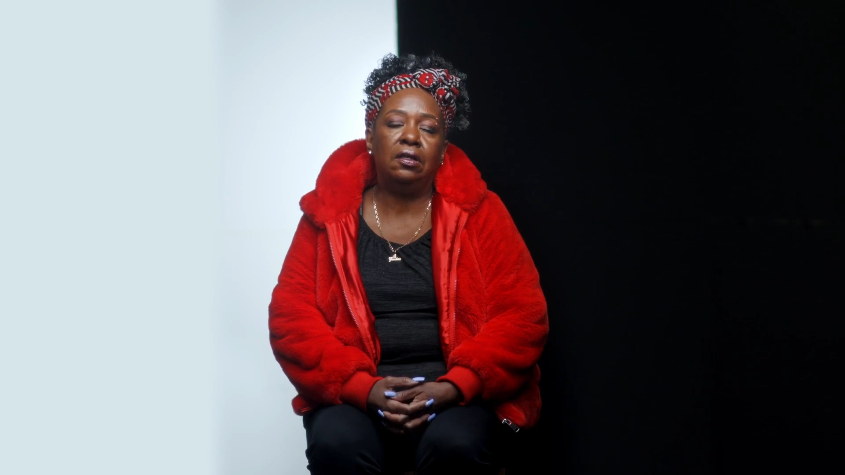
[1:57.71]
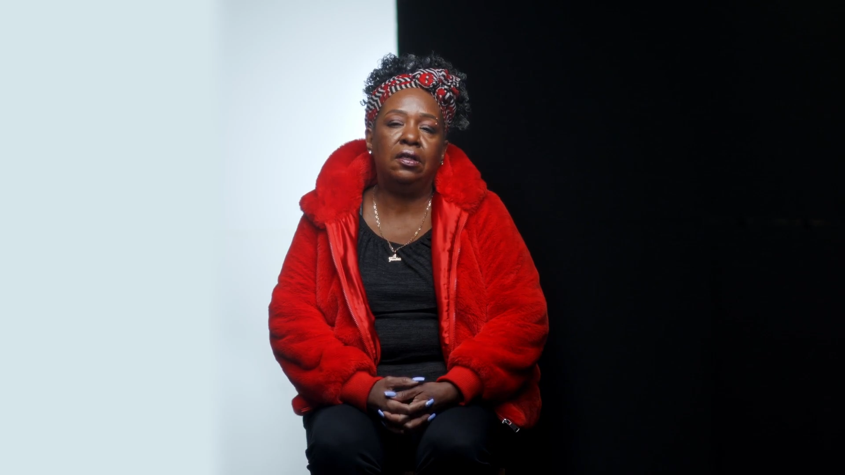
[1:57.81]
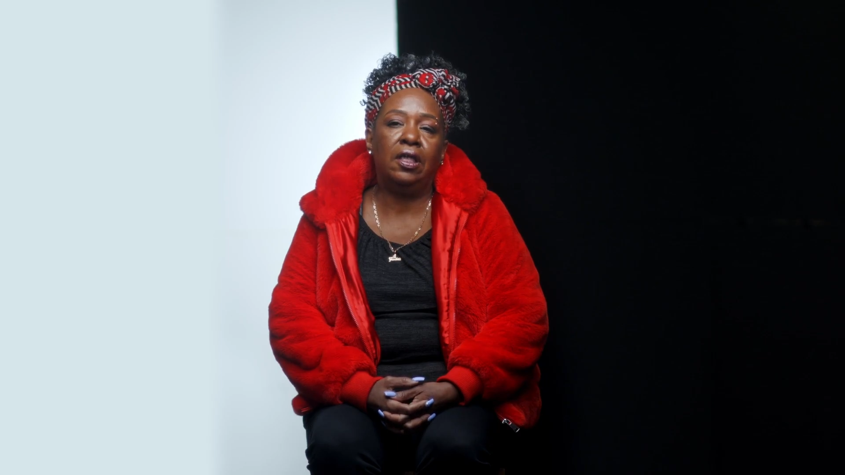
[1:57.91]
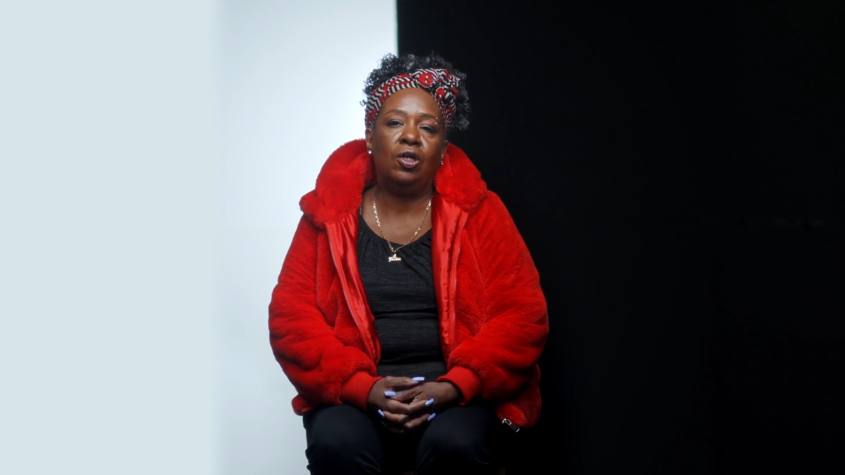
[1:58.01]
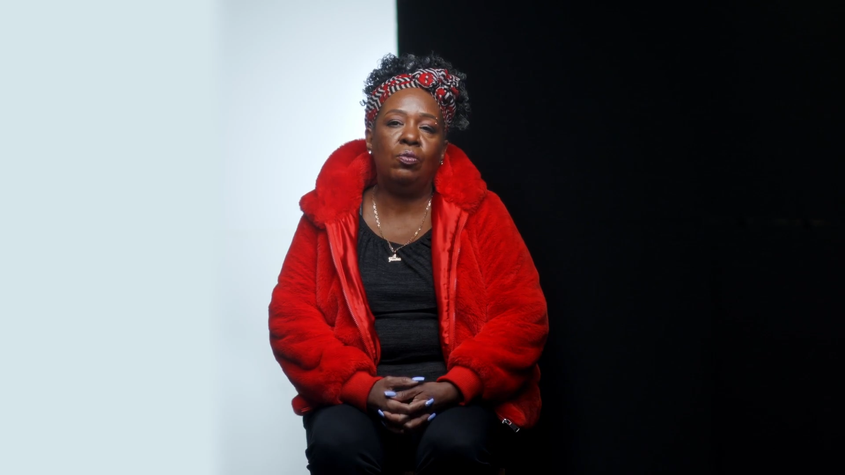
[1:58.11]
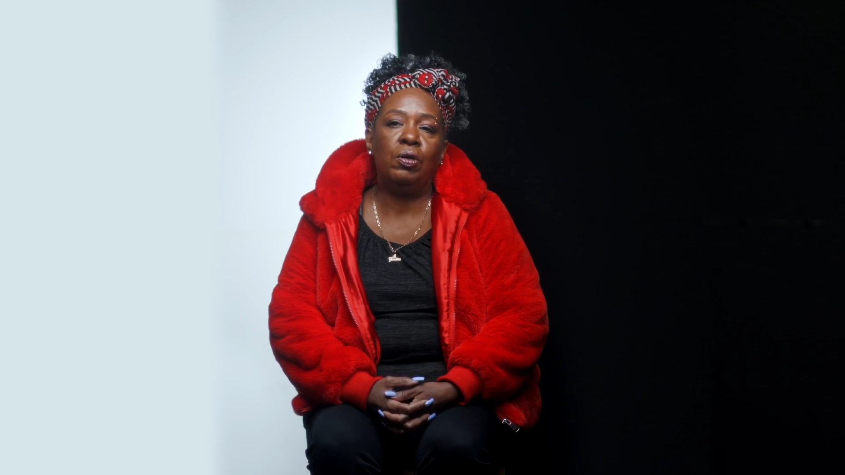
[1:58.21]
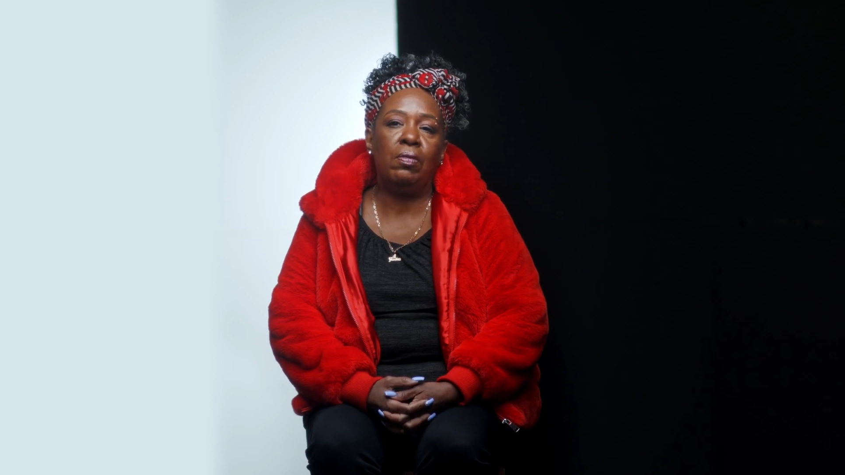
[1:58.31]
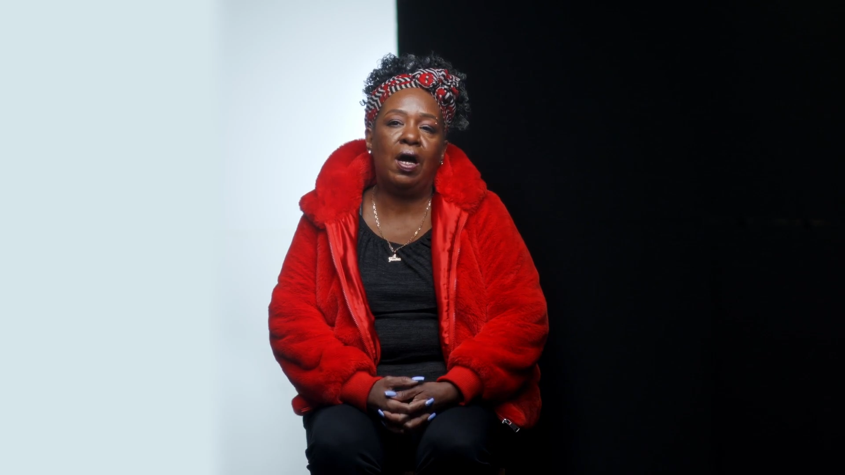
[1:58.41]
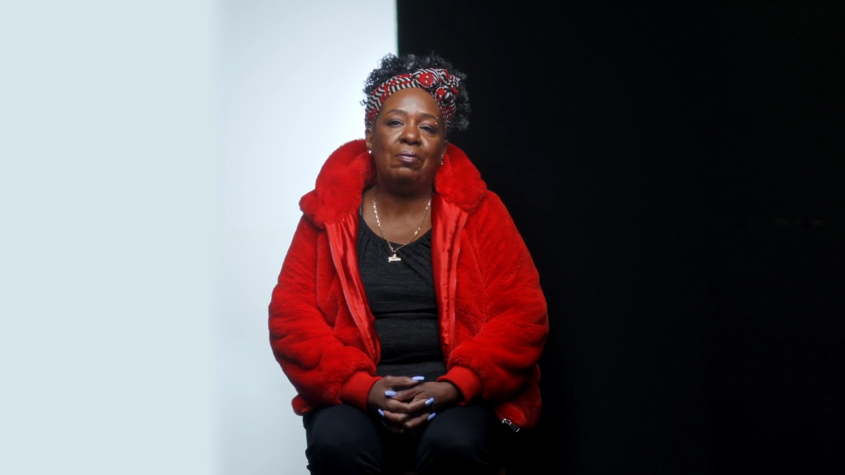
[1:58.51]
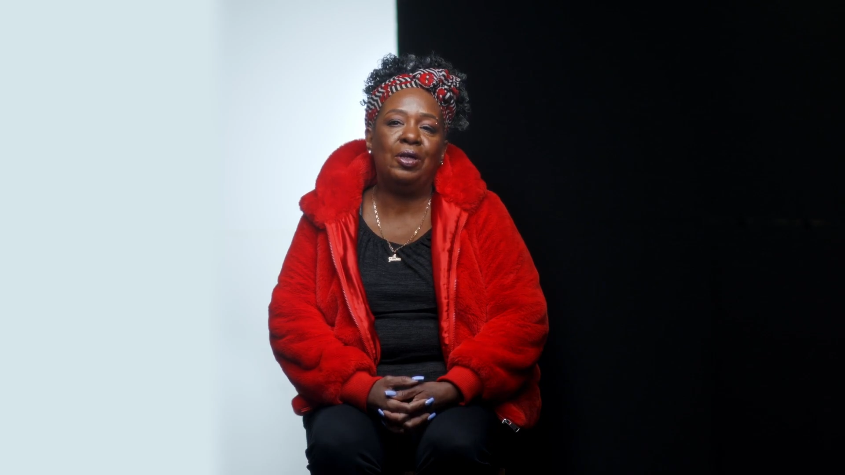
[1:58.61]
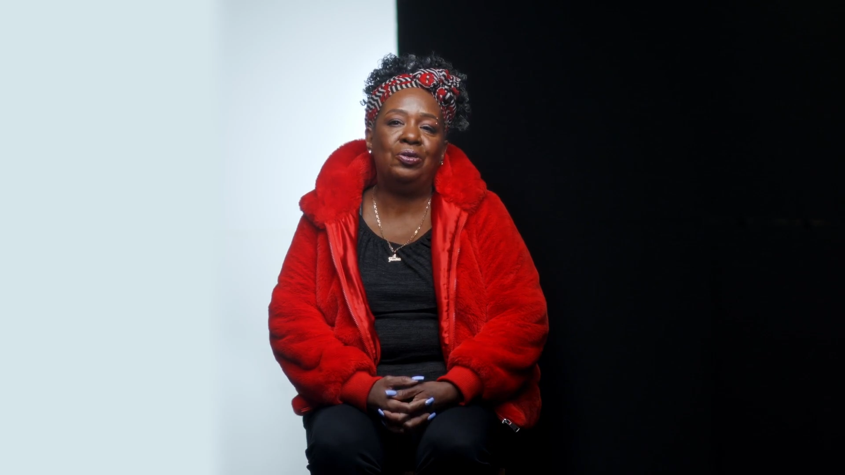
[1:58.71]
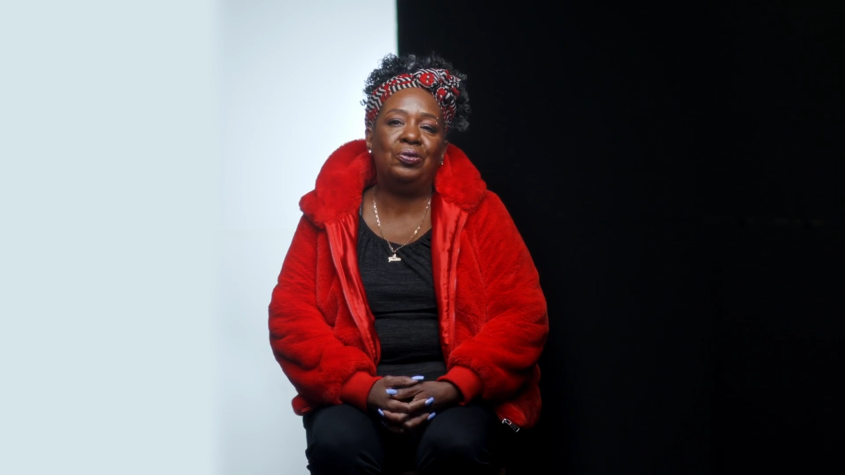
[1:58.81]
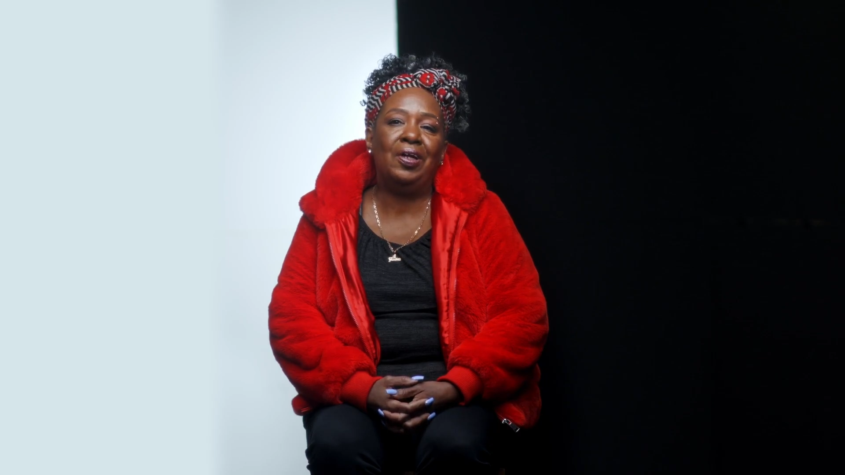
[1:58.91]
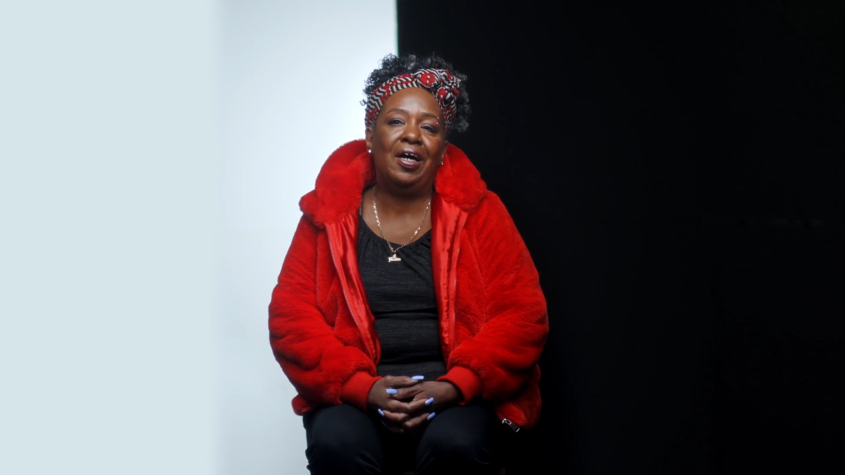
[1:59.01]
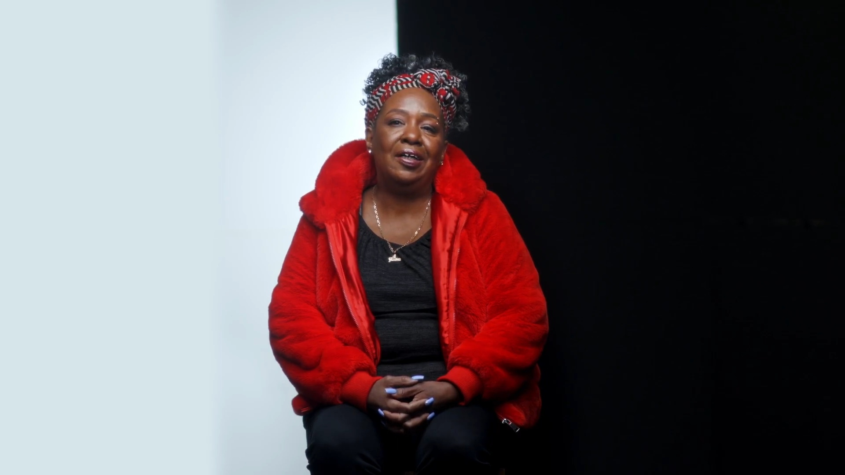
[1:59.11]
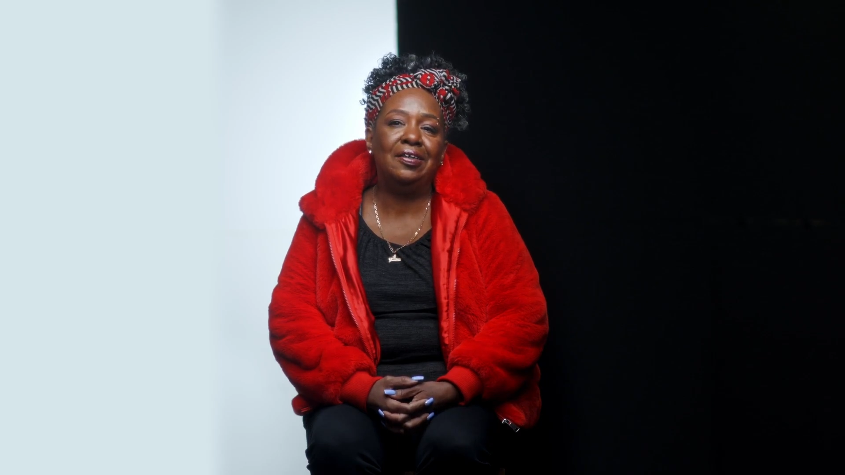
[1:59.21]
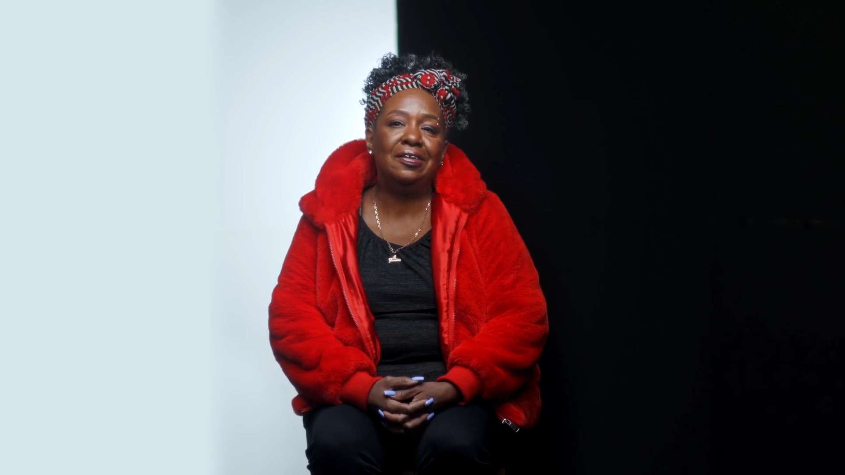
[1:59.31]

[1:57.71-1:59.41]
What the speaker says: They call me Mama Doula.